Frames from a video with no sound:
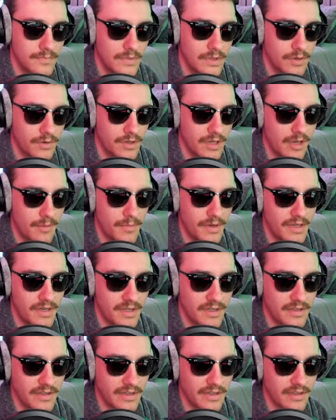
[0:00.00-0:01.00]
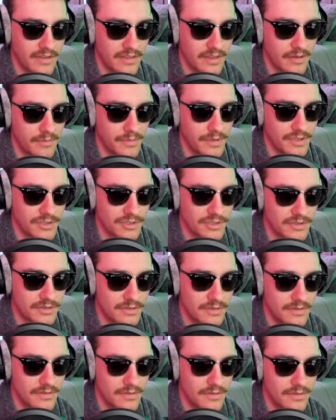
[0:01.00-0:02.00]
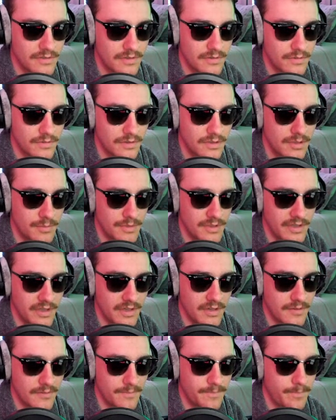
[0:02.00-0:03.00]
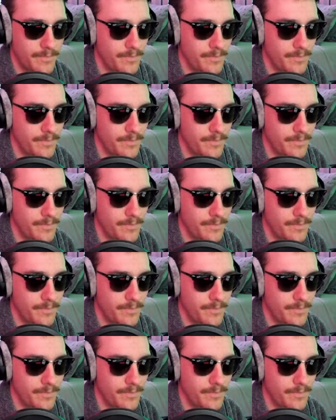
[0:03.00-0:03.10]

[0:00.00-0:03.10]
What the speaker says: Okay, I might not like it that much. Give me like